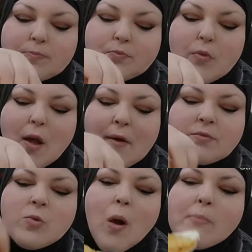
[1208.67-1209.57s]
Mm.
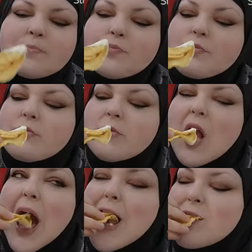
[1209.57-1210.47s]
I
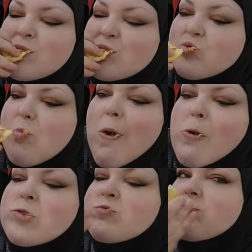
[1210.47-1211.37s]
can't laugh at
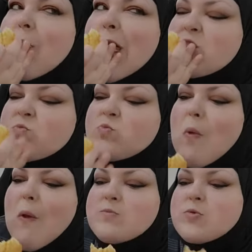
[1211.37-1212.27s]
this because it's not funny
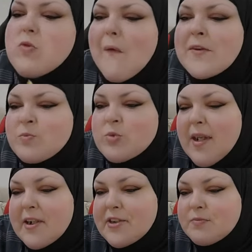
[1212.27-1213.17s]
for me as a
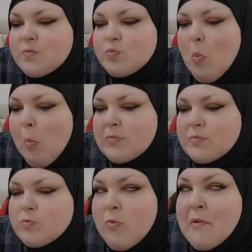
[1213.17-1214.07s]
healthcare provider.
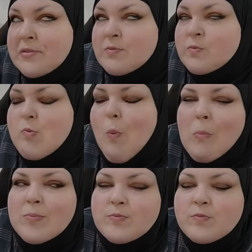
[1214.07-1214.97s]
It's
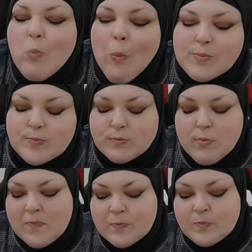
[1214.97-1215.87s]
disturbing. Look at the eyes roll.